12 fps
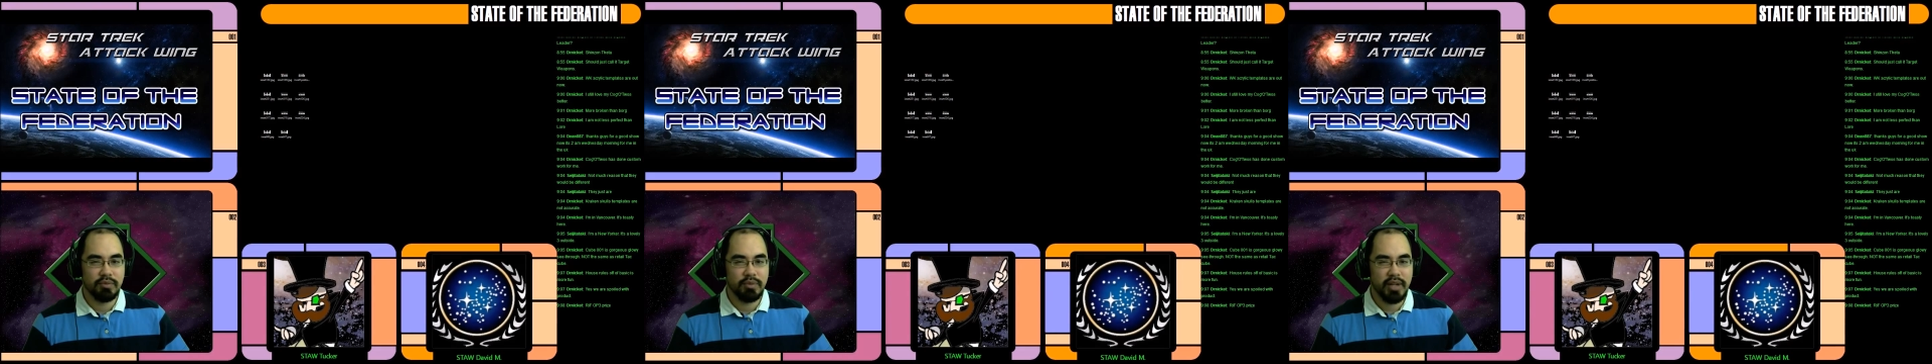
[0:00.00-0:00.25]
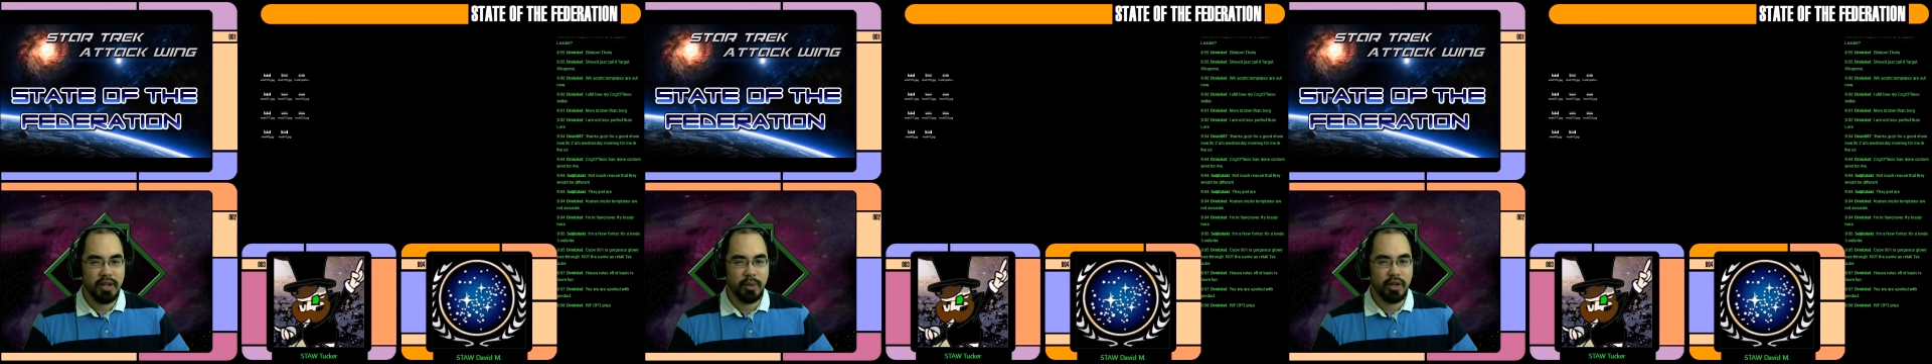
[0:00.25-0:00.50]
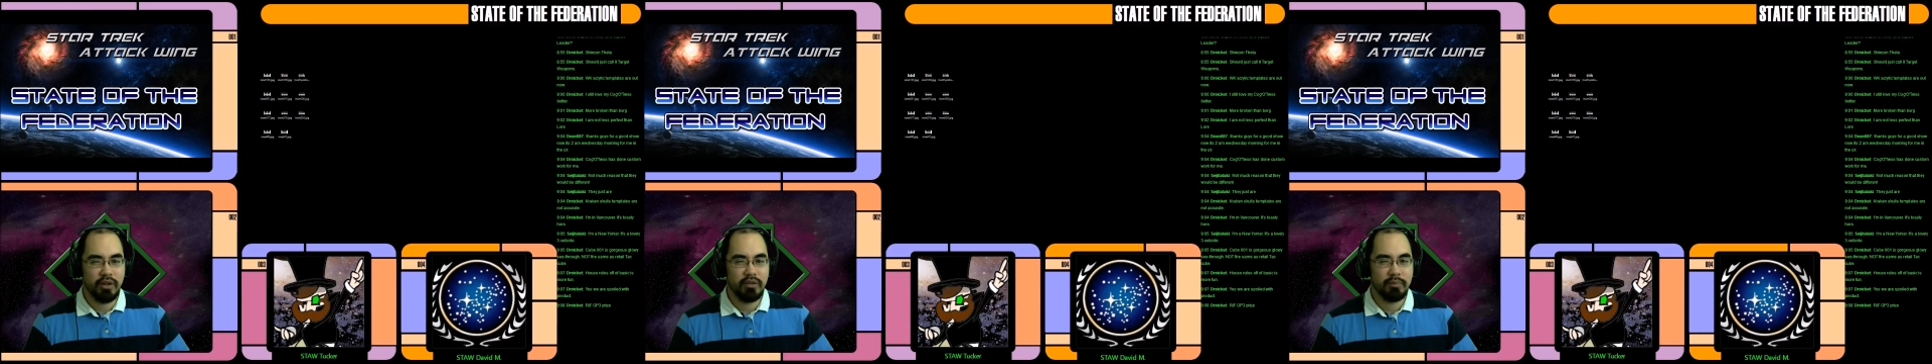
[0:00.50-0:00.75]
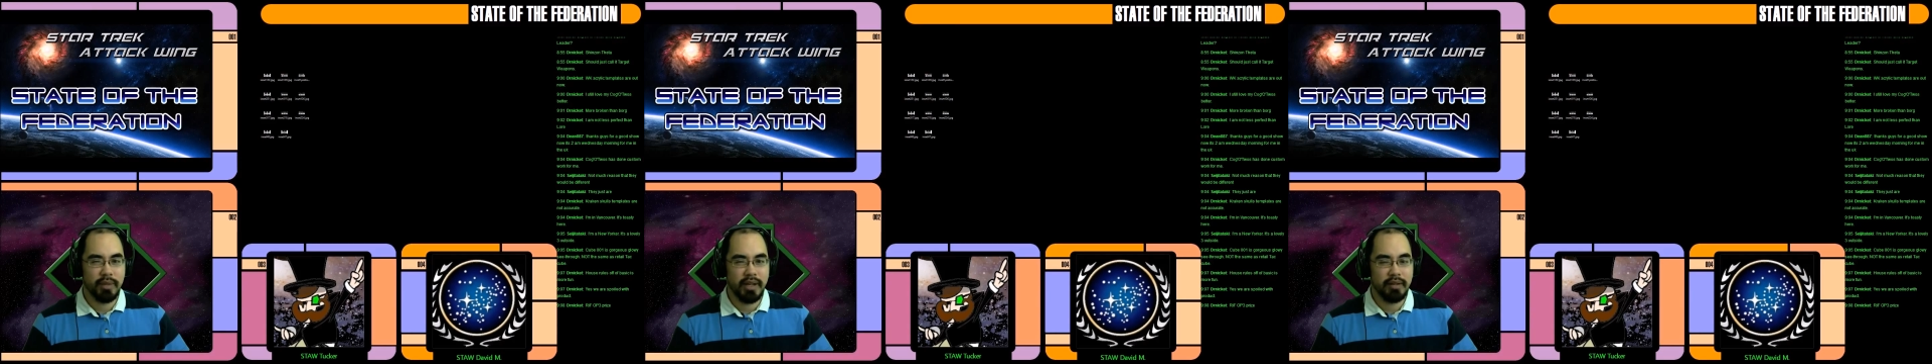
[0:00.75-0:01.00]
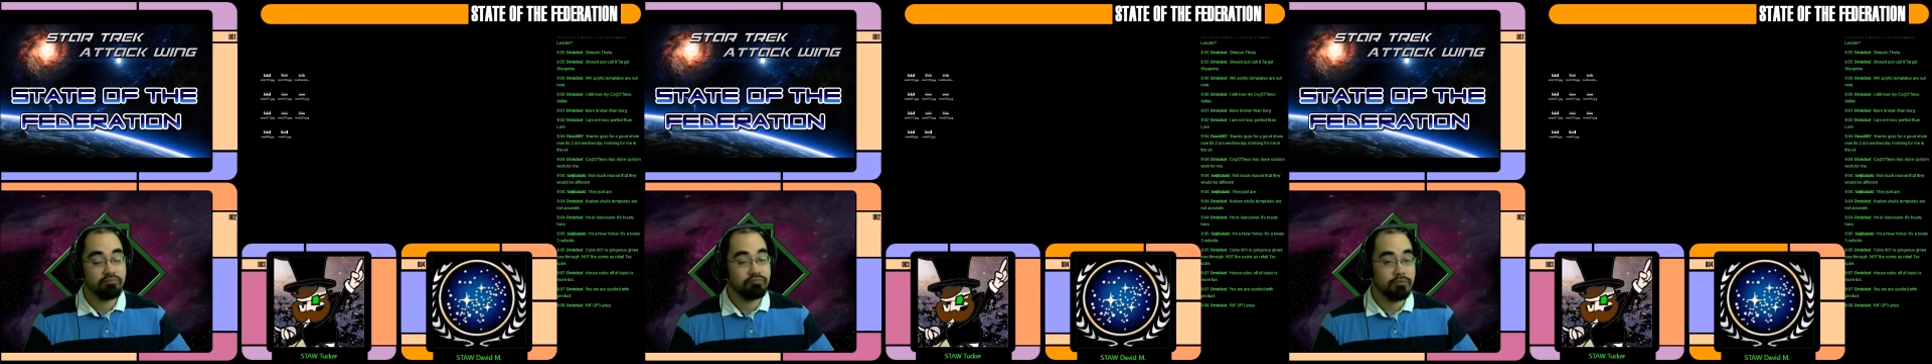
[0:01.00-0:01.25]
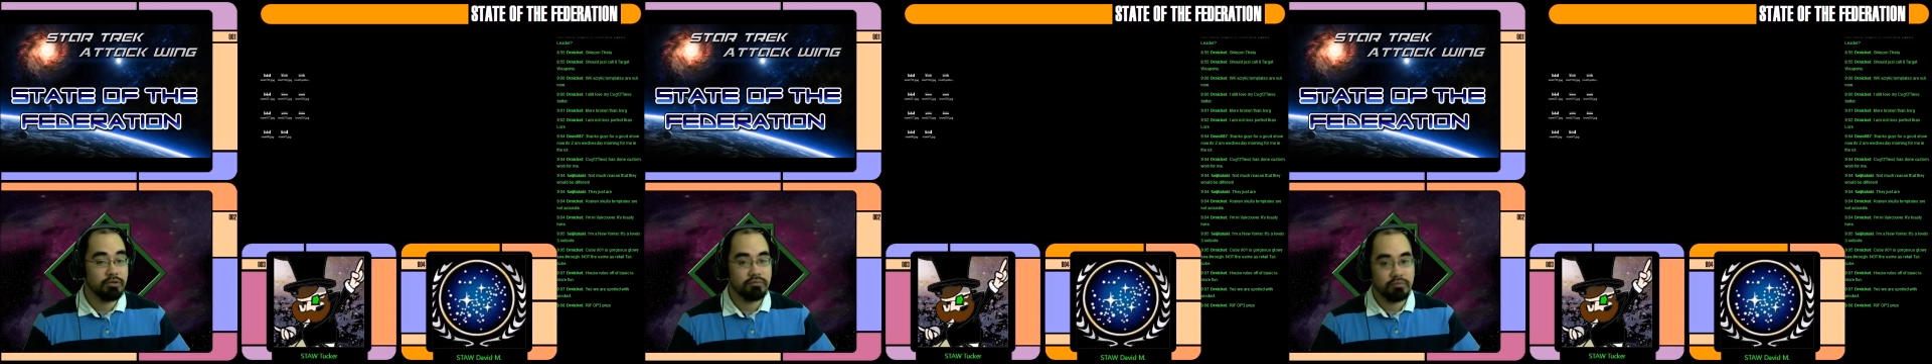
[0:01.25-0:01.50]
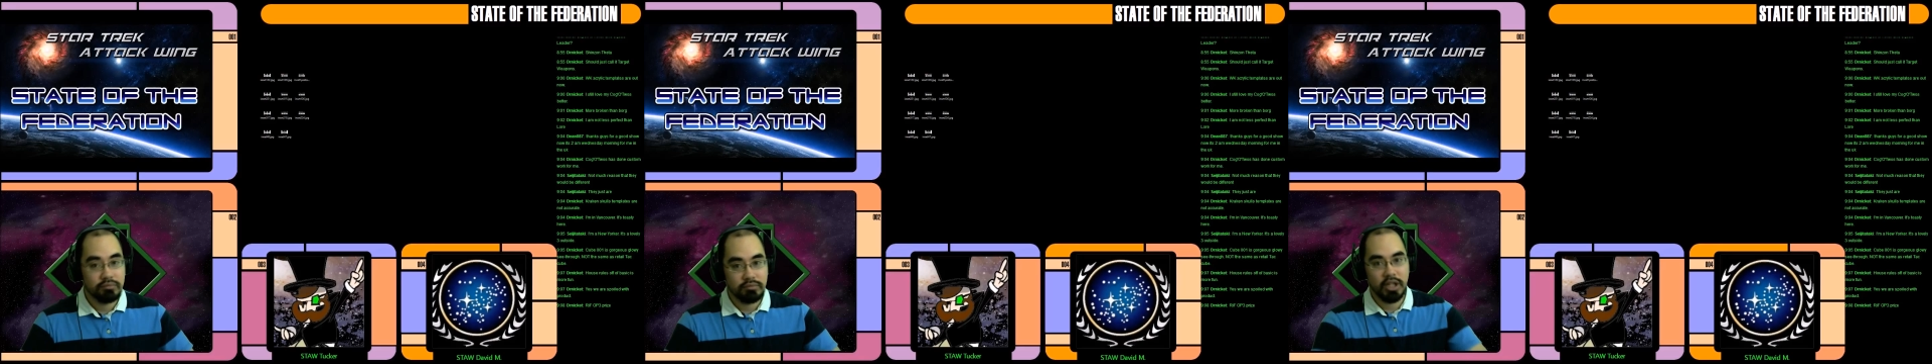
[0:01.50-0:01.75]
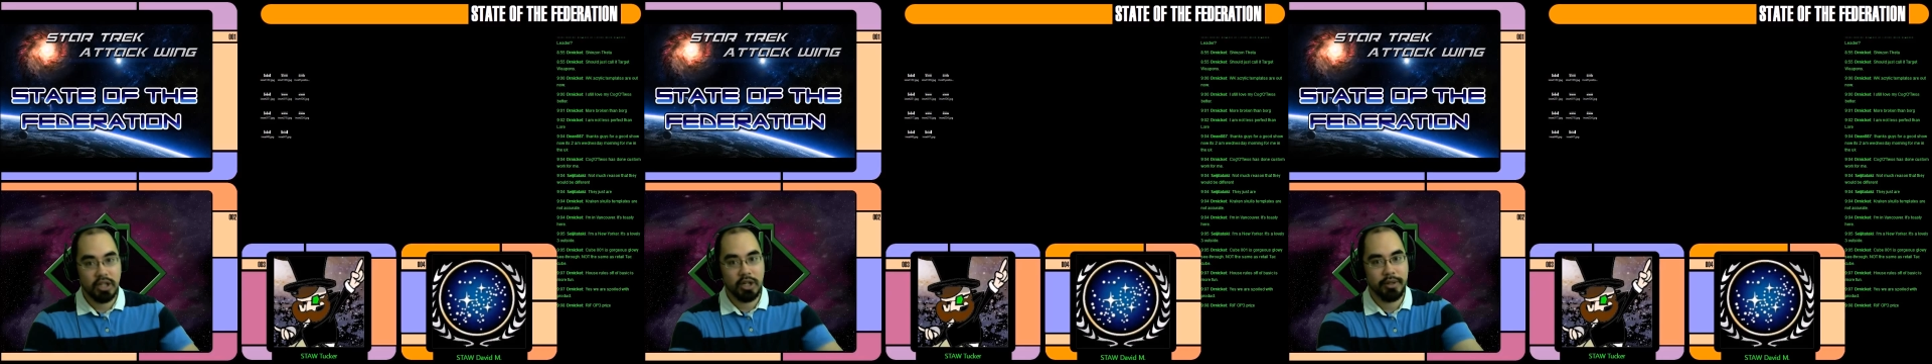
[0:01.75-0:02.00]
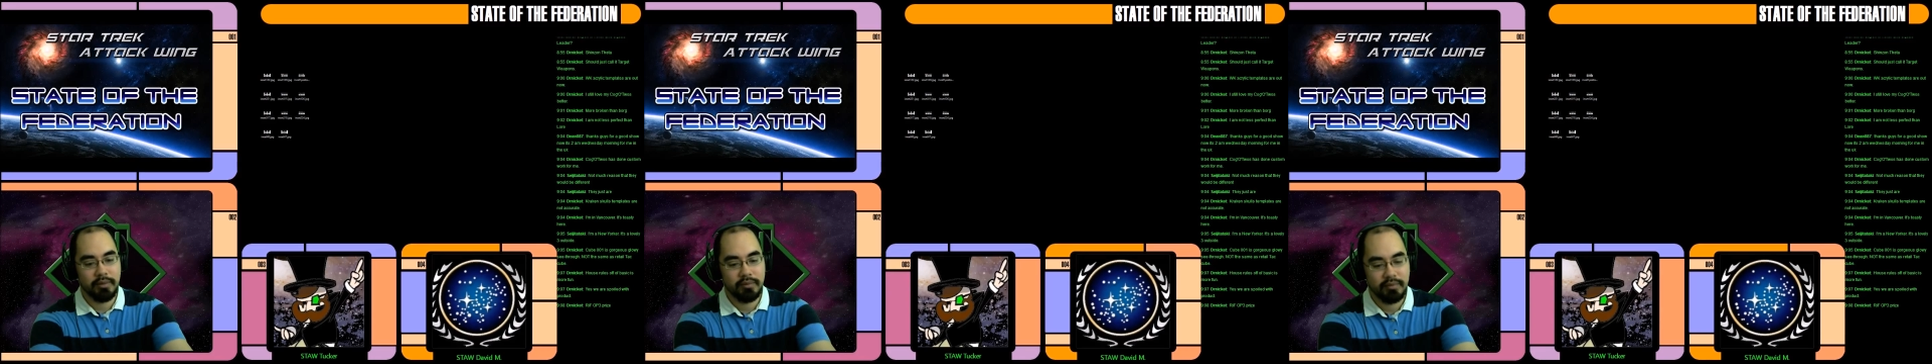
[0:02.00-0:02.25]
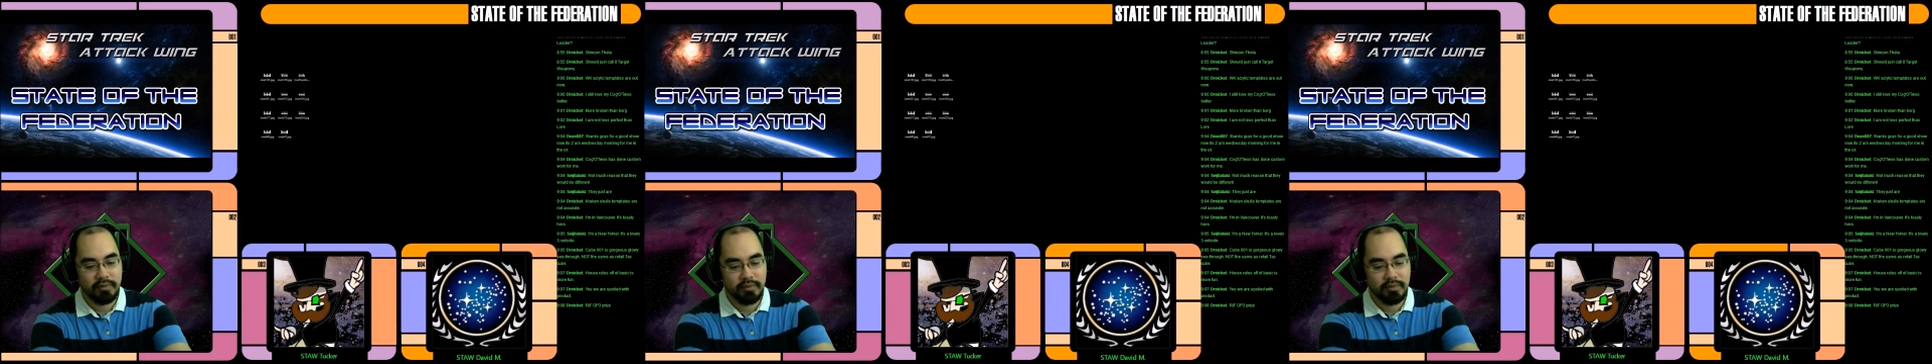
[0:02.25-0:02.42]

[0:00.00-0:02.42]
Kind of weird, but I'll go with it.